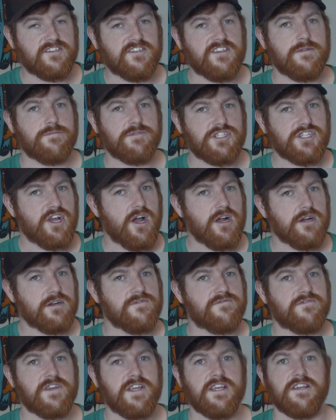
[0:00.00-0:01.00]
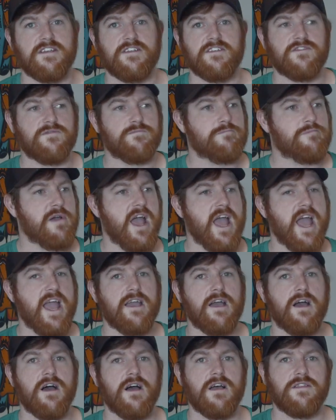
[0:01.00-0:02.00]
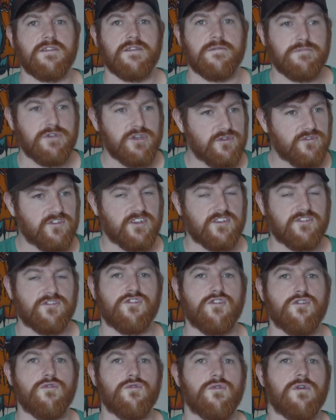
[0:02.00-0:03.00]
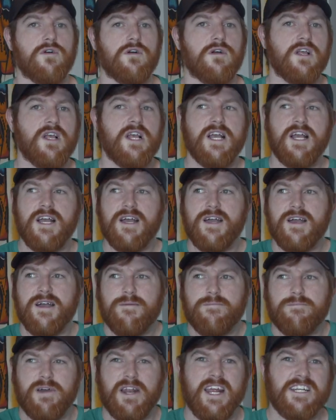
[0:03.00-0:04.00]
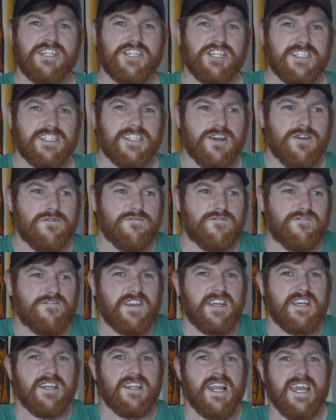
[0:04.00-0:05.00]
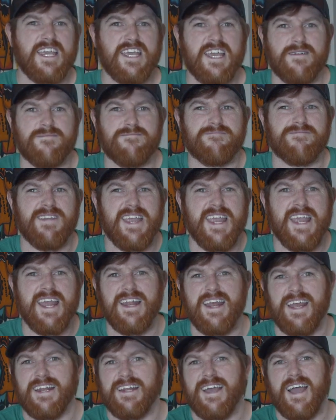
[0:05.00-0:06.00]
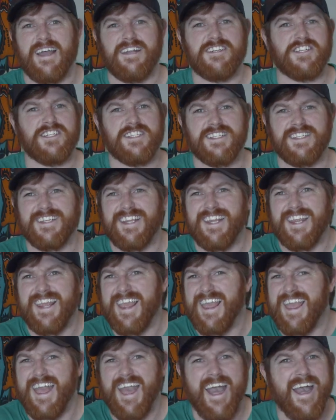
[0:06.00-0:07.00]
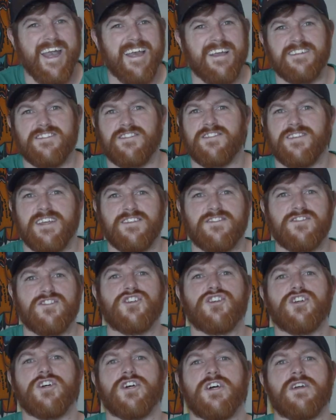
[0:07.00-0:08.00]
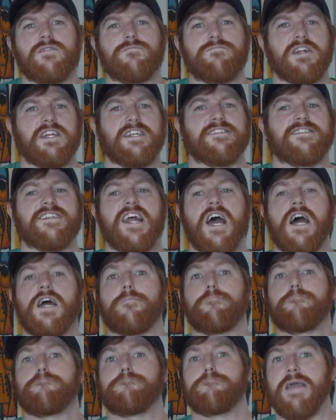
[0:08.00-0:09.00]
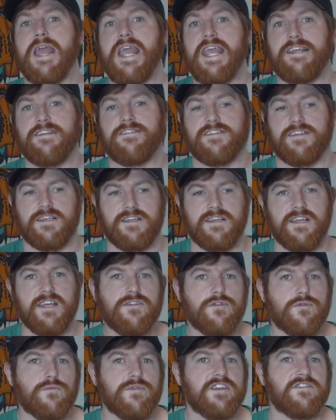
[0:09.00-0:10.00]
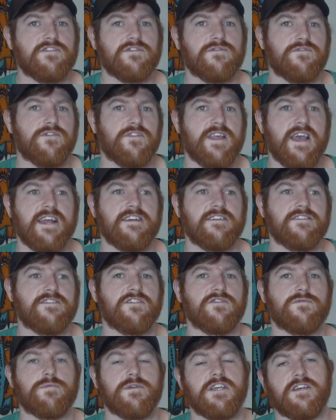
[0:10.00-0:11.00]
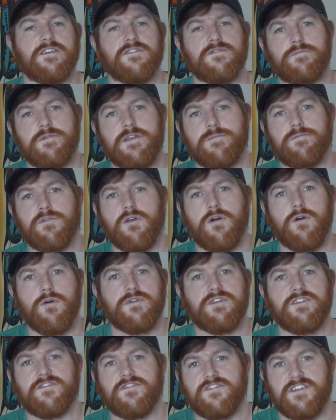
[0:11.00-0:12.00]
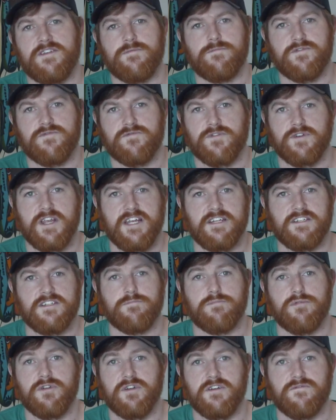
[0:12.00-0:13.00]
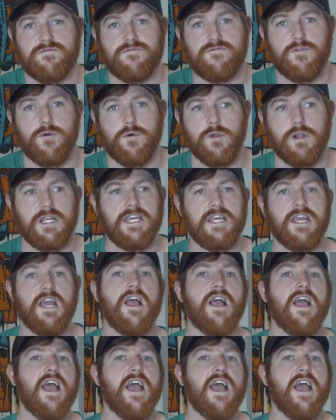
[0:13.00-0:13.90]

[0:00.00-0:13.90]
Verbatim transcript: cinematography is bang on the music's cool but I just don't feel like I'm in it I just yeah it's it's good but it's not amazing and the reason for that is is because people always seem to forget to put in Foley